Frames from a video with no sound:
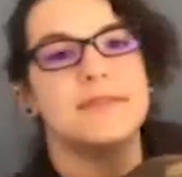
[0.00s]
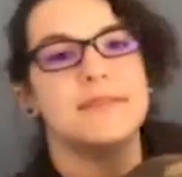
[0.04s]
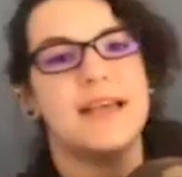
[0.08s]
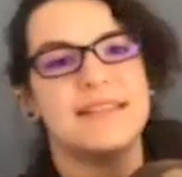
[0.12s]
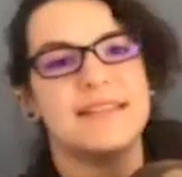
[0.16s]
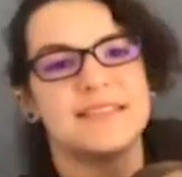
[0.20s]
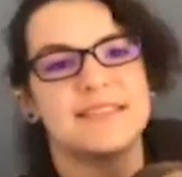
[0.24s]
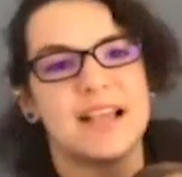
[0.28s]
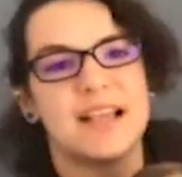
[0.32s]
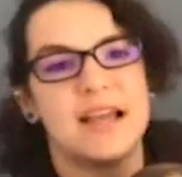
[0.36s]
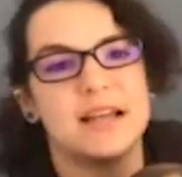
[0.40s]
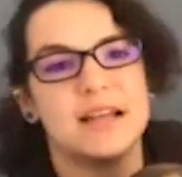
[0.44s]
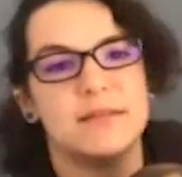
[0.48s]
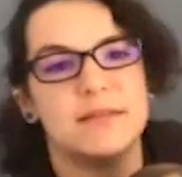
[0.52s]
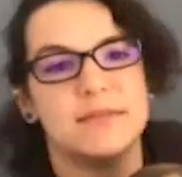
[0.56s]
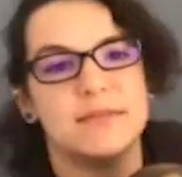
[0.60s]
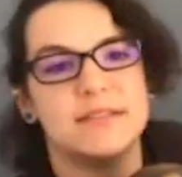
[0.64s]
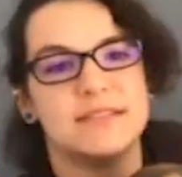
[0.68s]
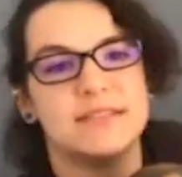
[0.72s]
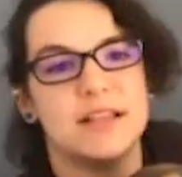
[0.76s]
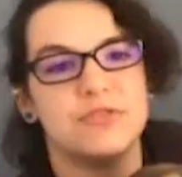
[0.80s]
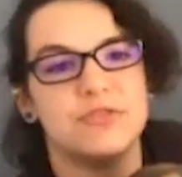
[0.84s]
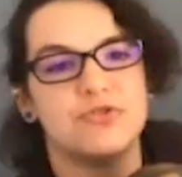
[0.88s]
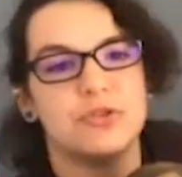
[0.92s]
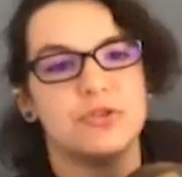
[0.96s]
that's kind of a
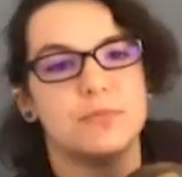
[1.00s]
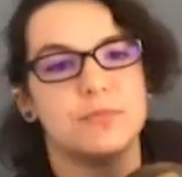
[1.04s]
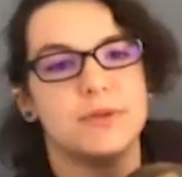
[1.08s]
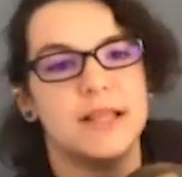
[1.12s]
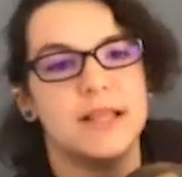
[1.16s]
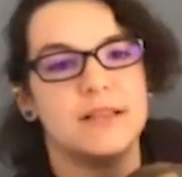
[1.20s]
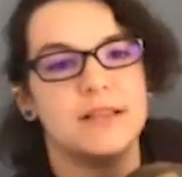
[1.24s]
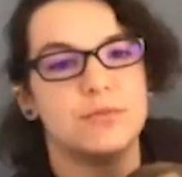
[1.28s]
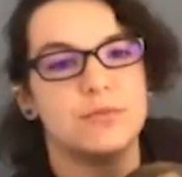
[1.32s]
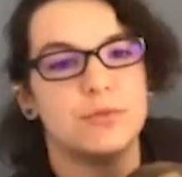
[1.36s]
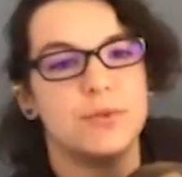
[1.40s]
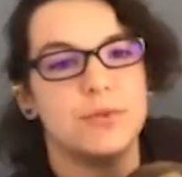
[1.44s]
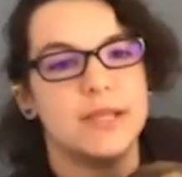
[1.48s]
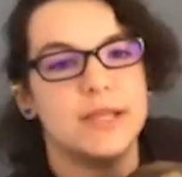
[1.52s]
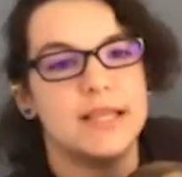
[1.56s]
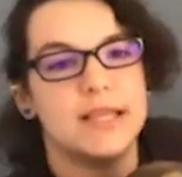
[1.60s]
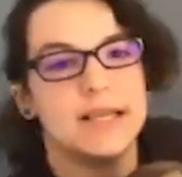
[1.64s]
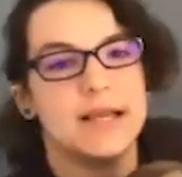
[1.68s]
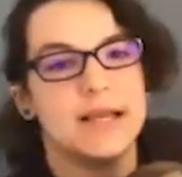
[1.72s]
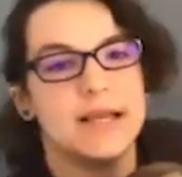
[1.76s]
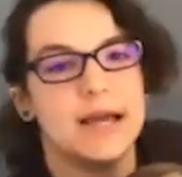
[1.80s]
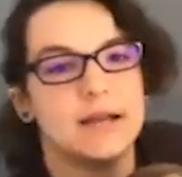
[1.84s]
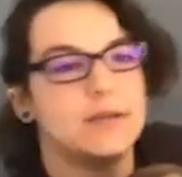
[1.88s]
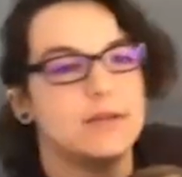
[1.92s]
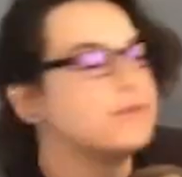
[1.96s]
central place where we can
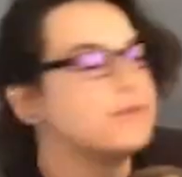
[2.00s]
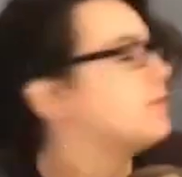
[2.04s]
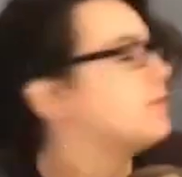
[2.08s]
kind of,